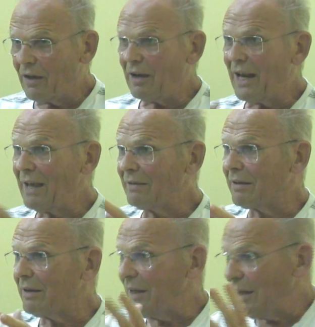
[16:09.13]

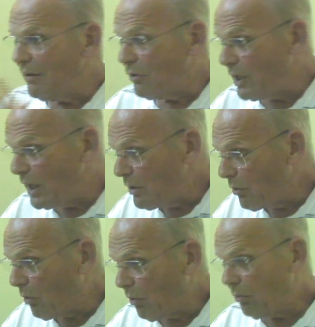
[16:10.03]
Lettre et le
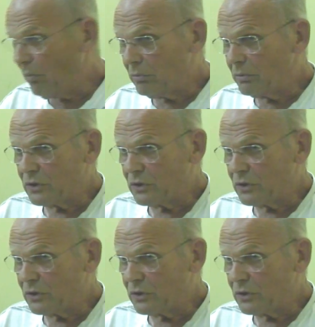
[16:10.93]
Nihon.